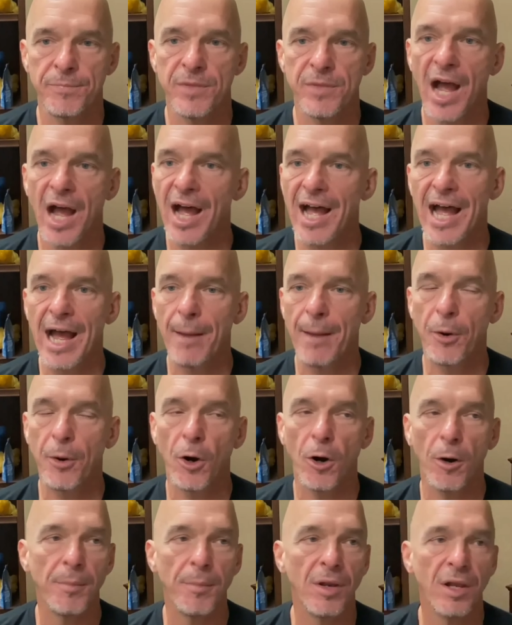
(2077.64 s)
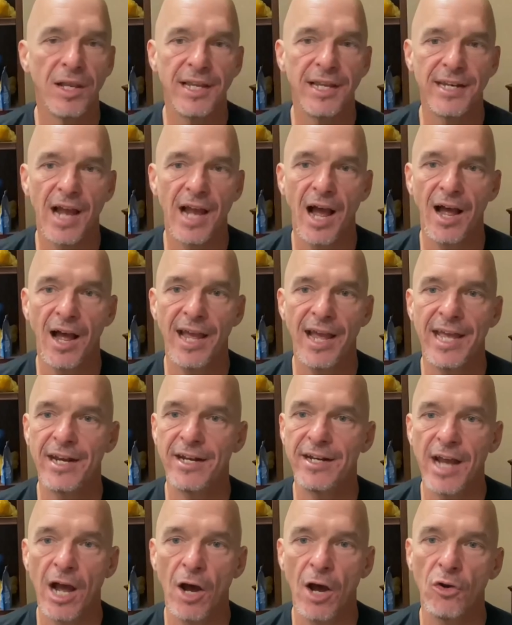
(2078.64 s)
not hyperbole, not
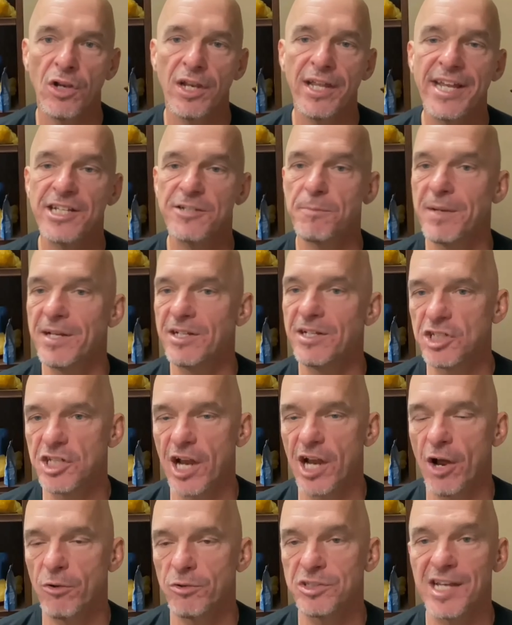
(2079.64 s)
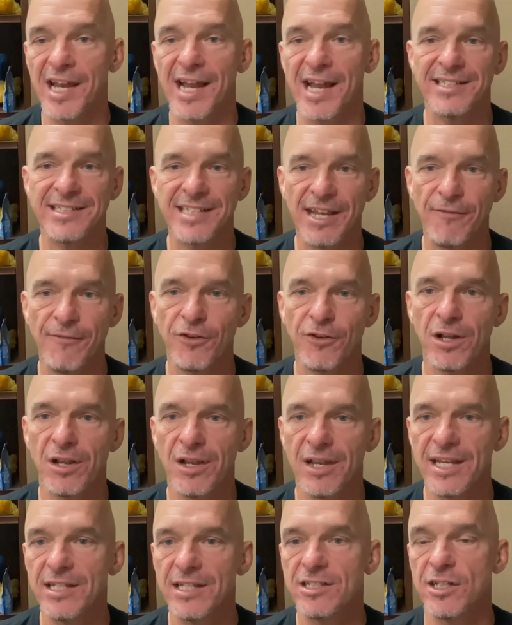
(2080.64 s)
anecdotally, it's been shown
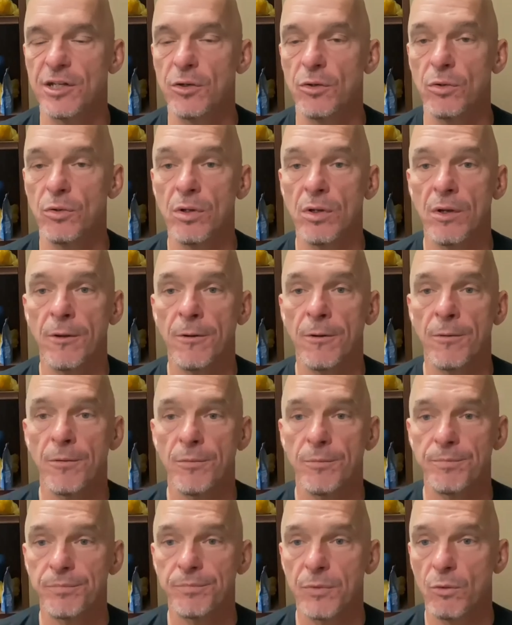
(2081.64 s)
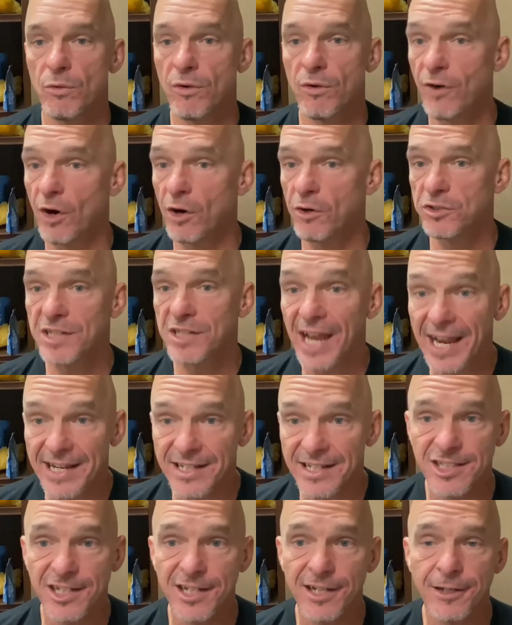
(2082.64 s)
scientifically to reverse
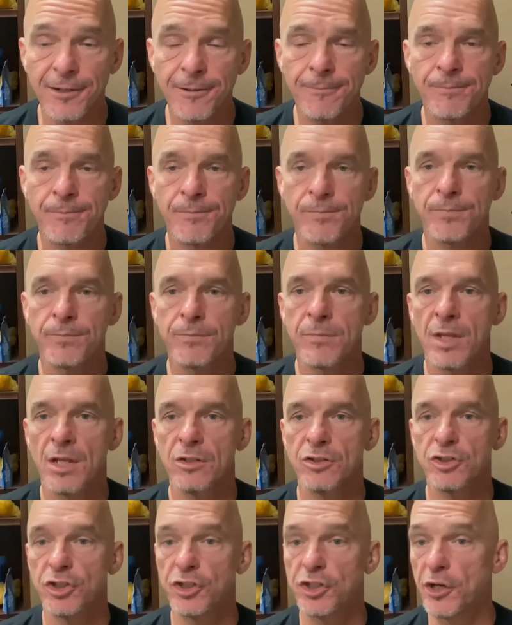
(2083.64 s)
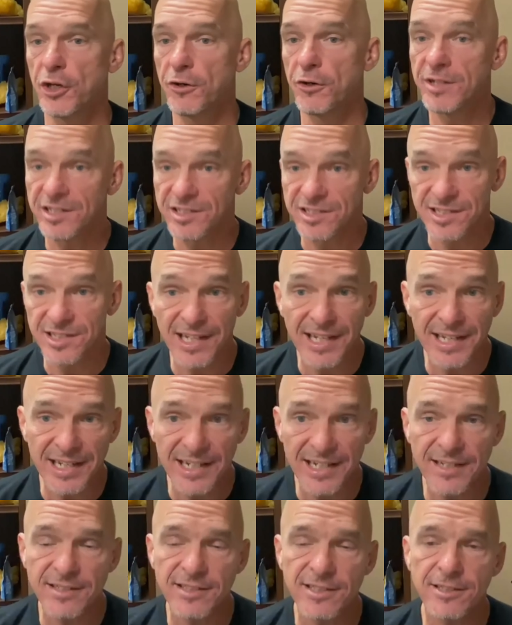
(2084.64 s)
aging, to cure
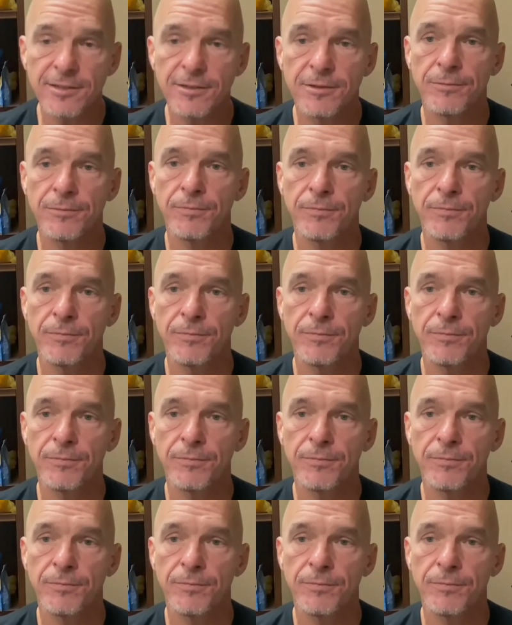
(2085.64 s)
disease,